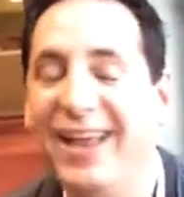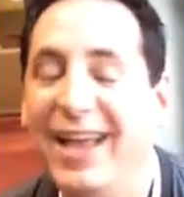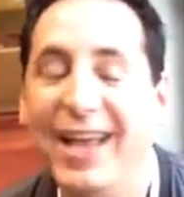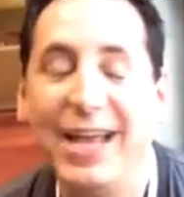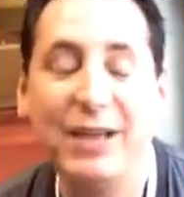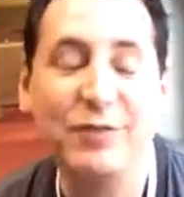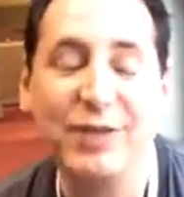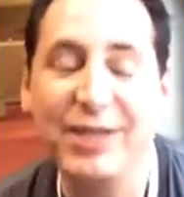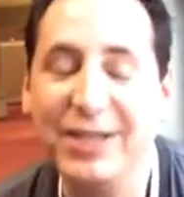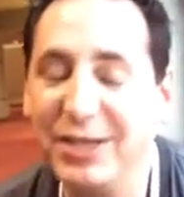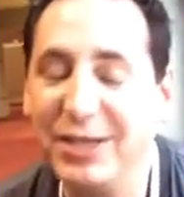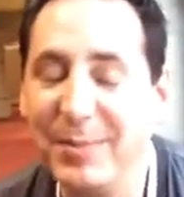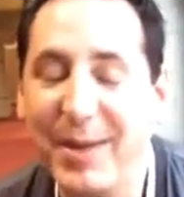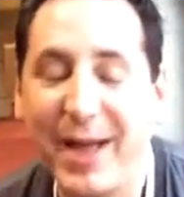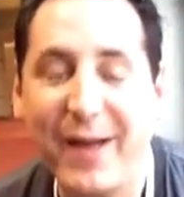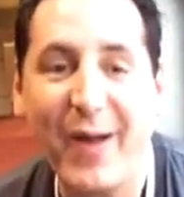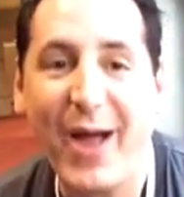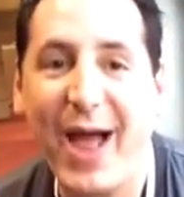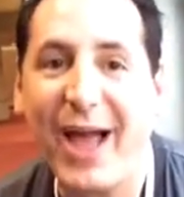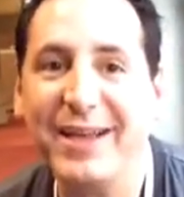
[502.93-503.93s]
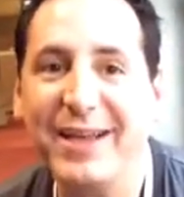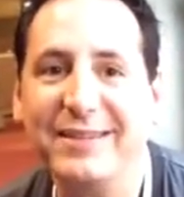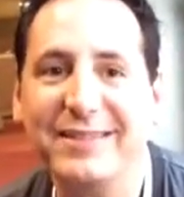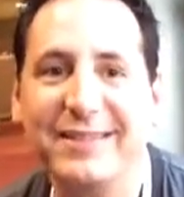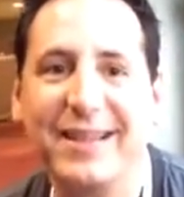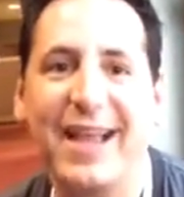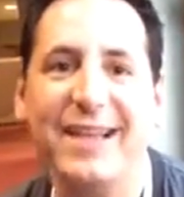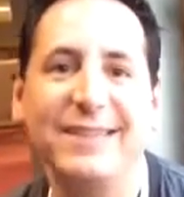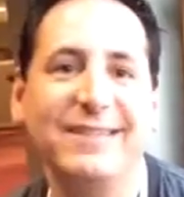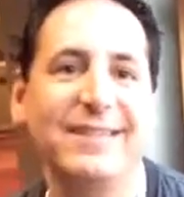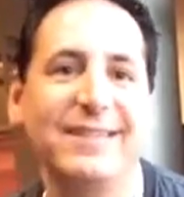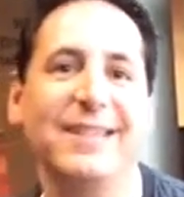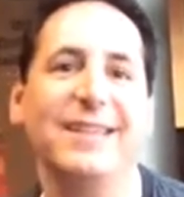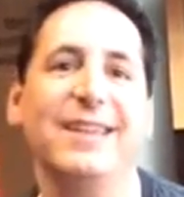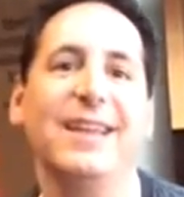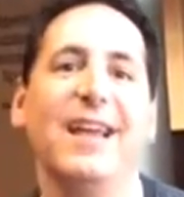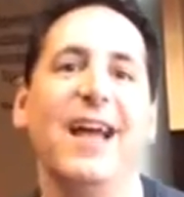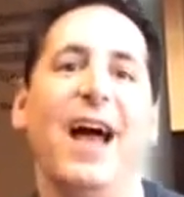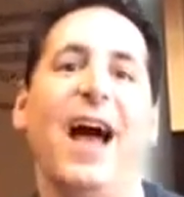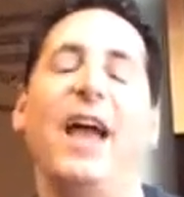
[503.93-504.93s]
It really, no matter how you slice it.
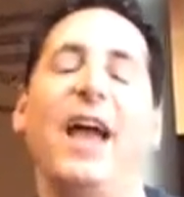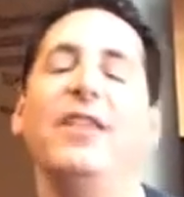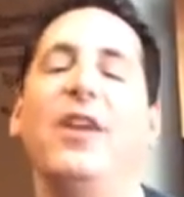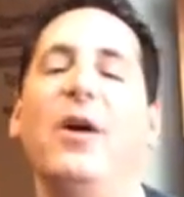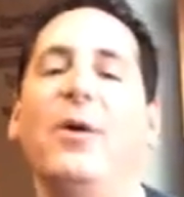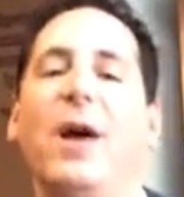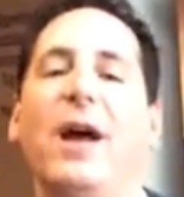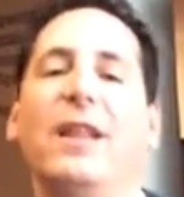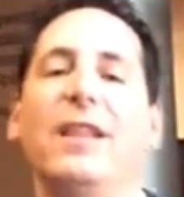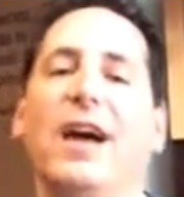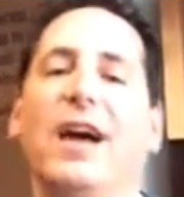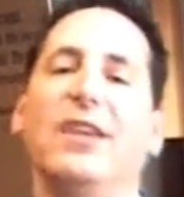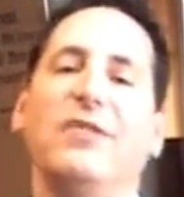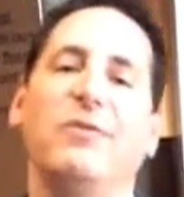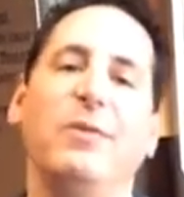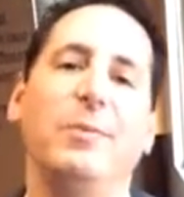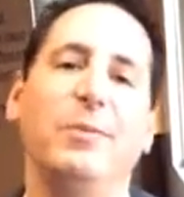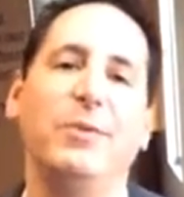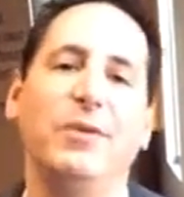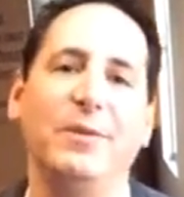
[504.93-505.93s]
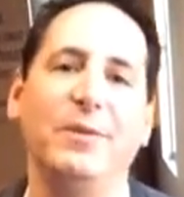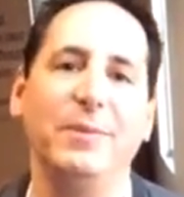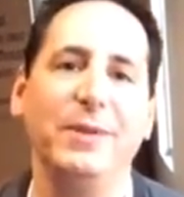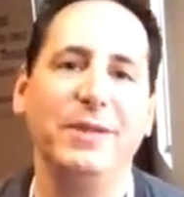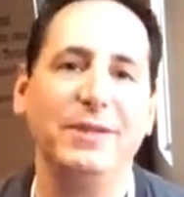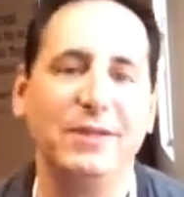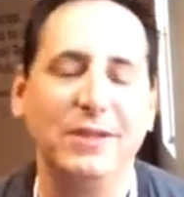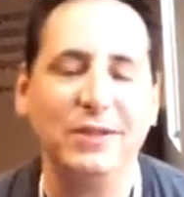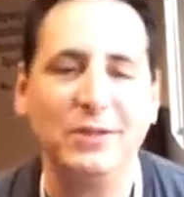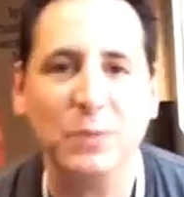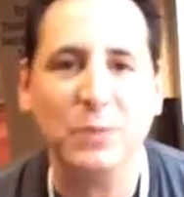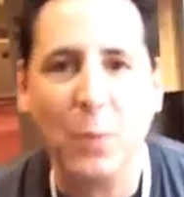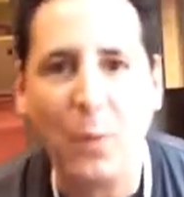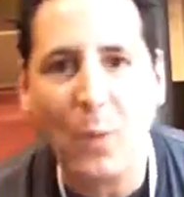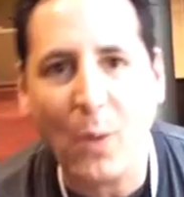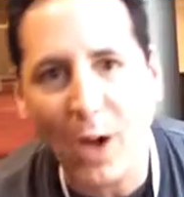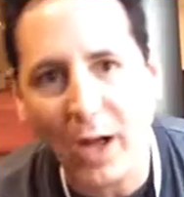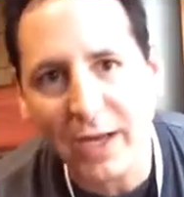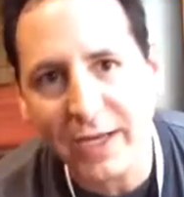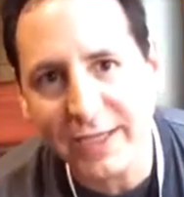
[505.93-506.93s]
I know a lot of people in the business
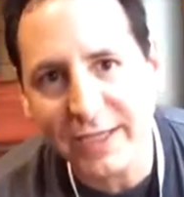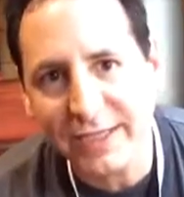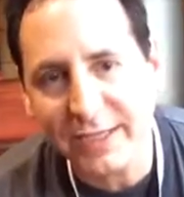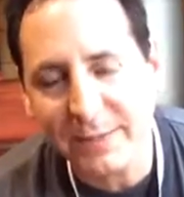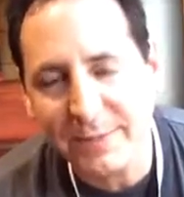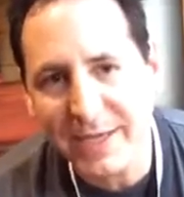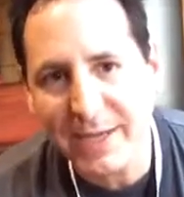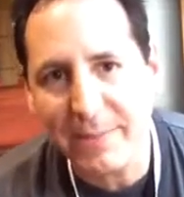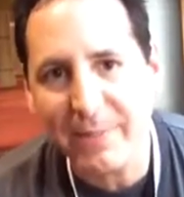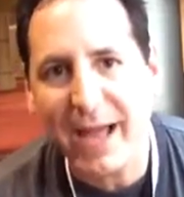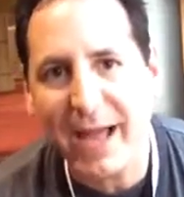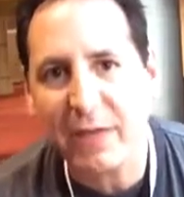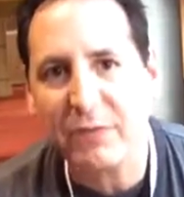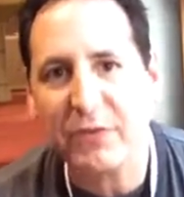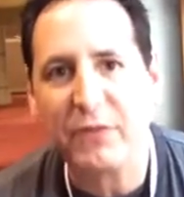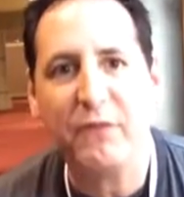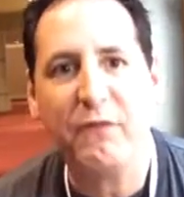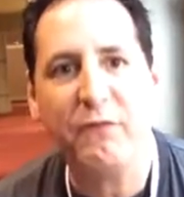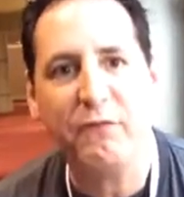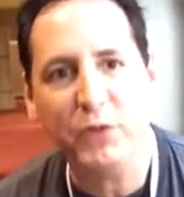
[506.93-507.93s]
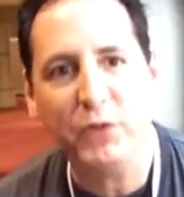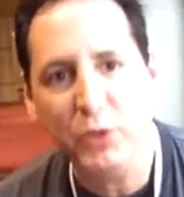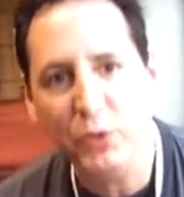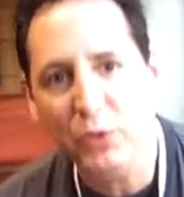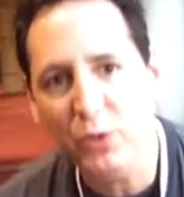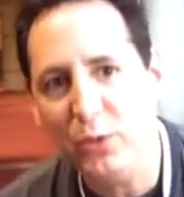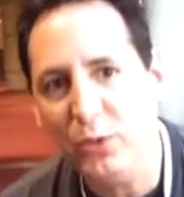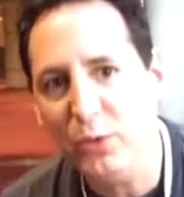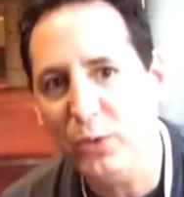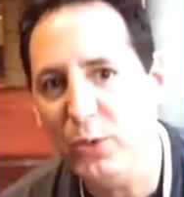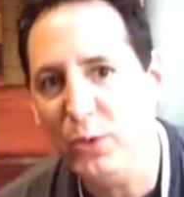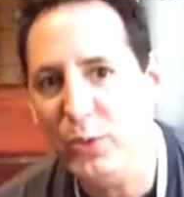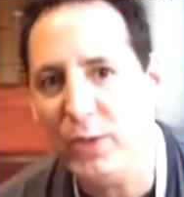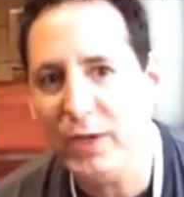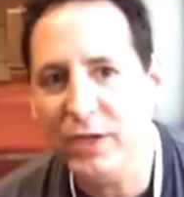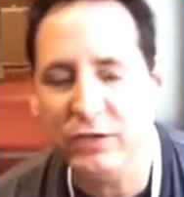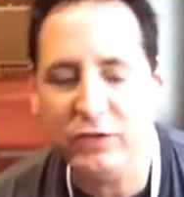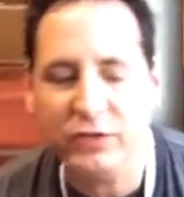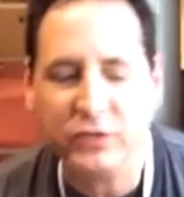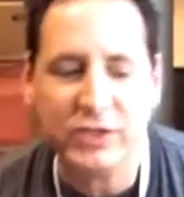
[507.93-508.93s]
want it to be about the food
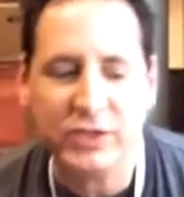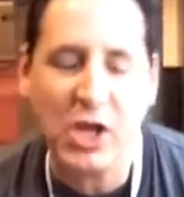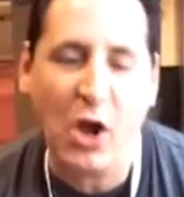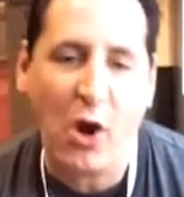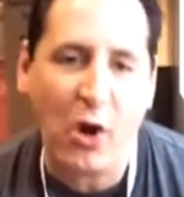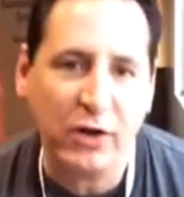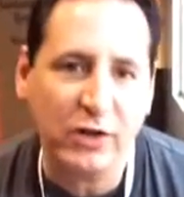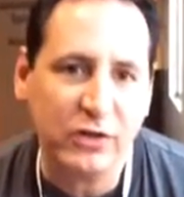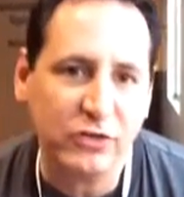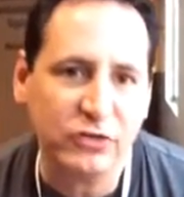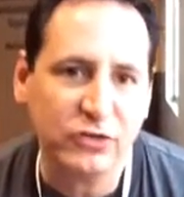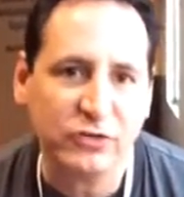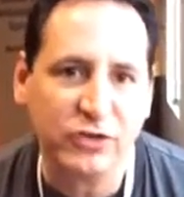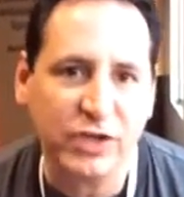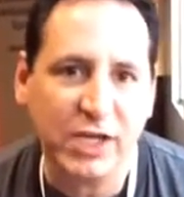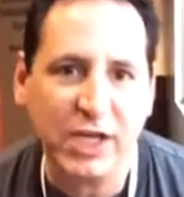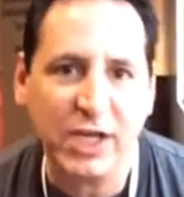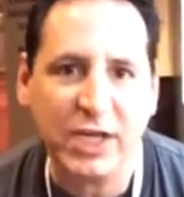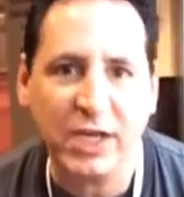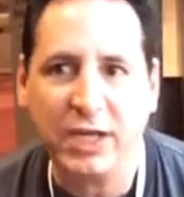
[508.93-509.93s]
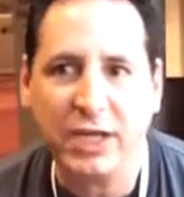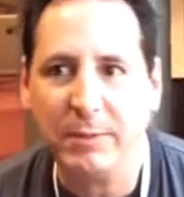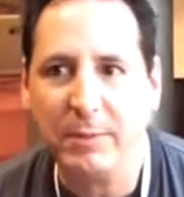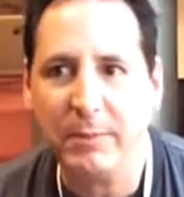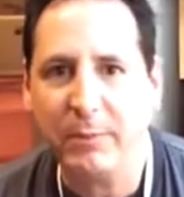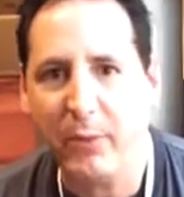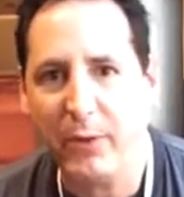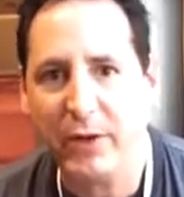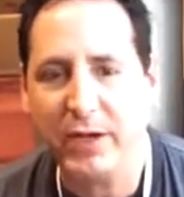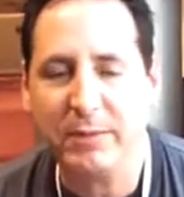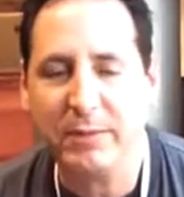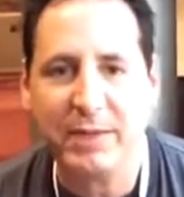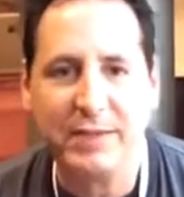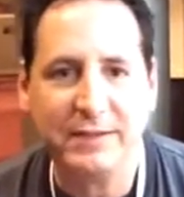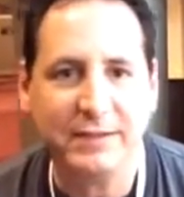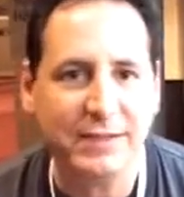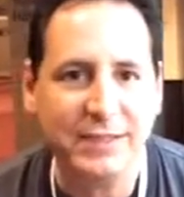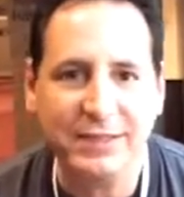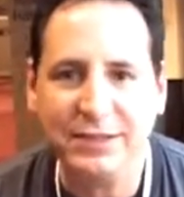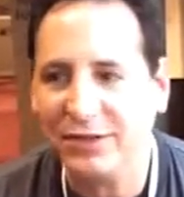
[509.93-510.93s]
and just the artistry, and I'm importing my
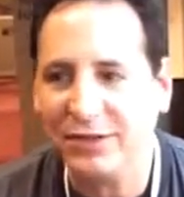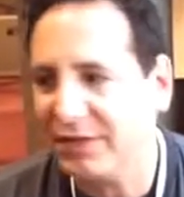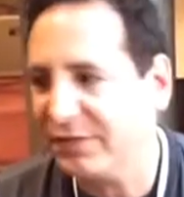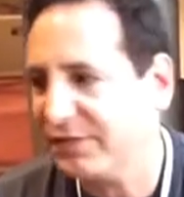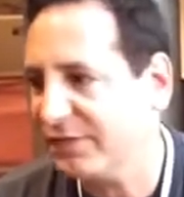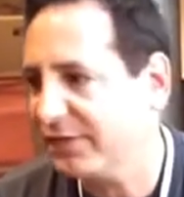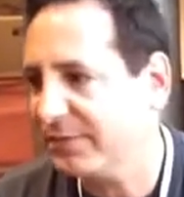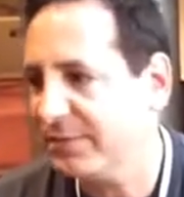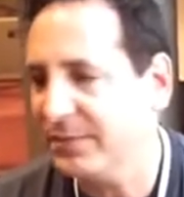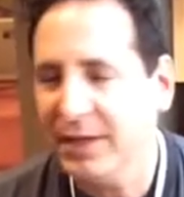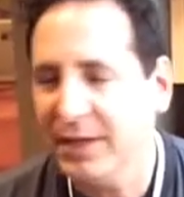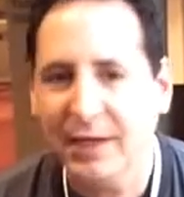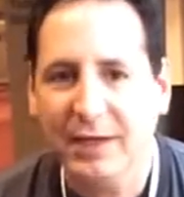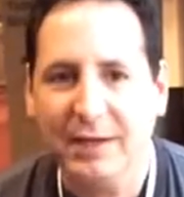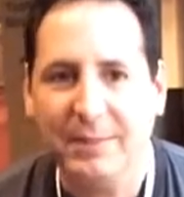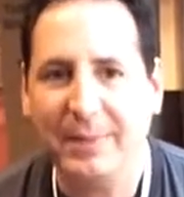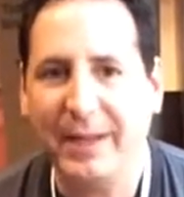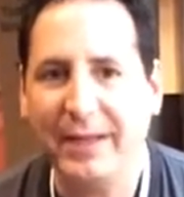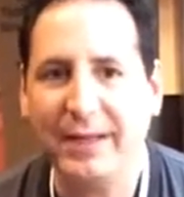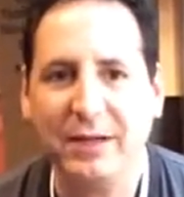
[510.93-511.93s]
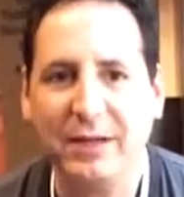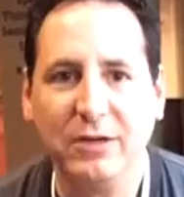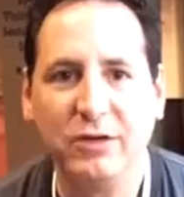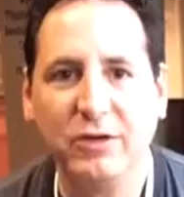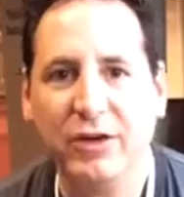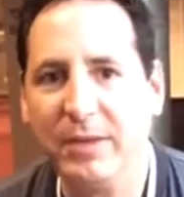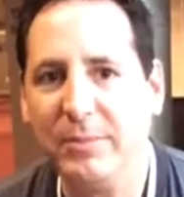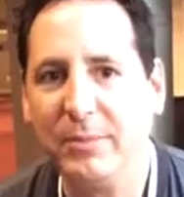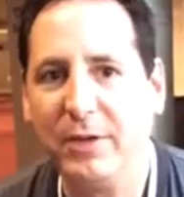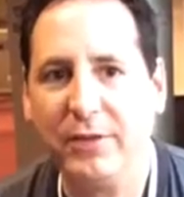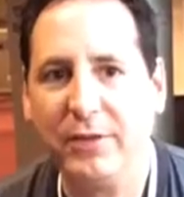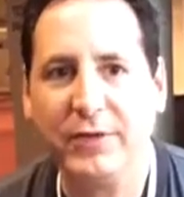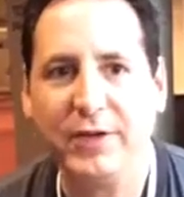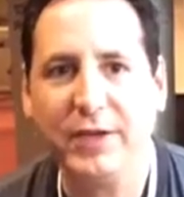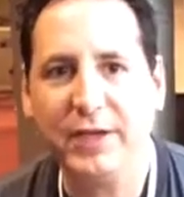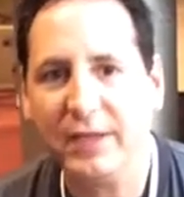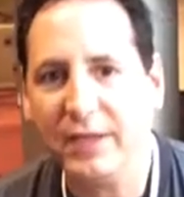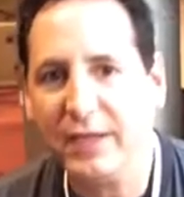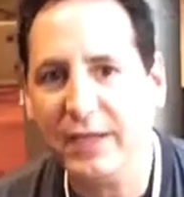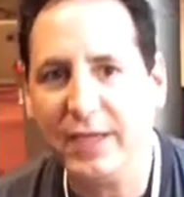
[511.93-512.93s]
sea salt from my little grandmother in
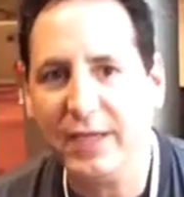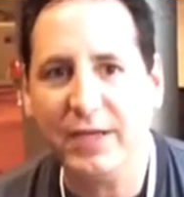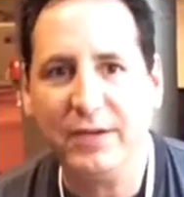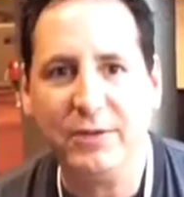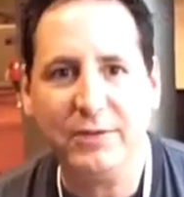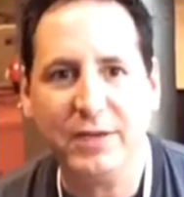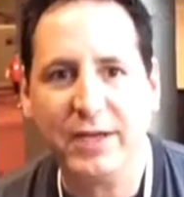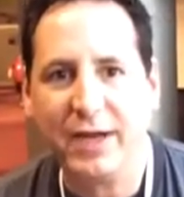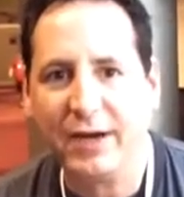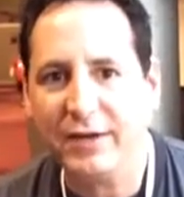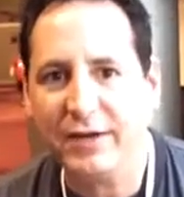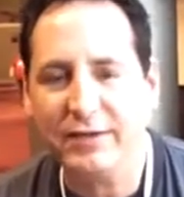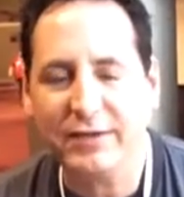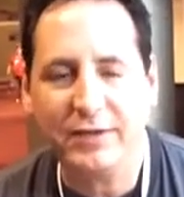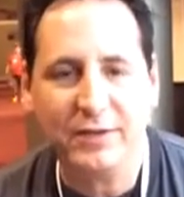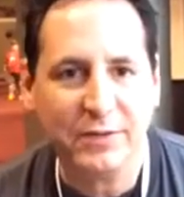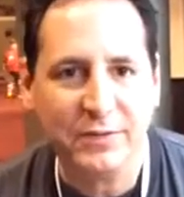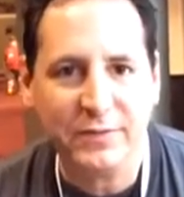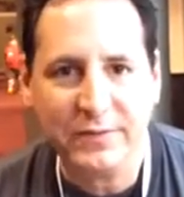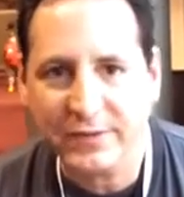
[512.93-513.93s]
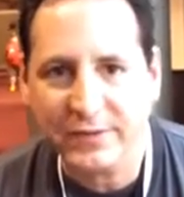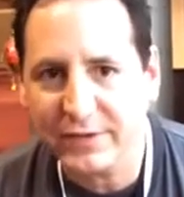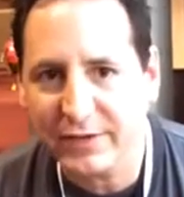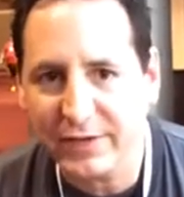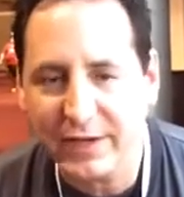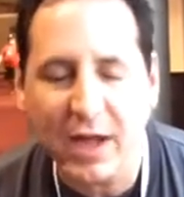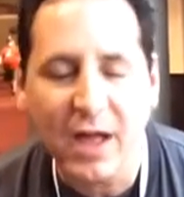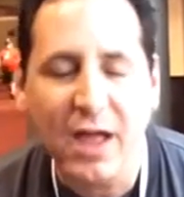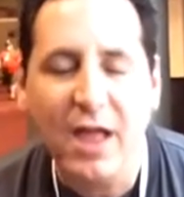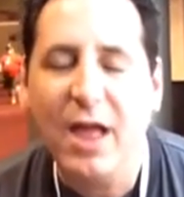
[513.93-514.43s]
Italy who carries it over.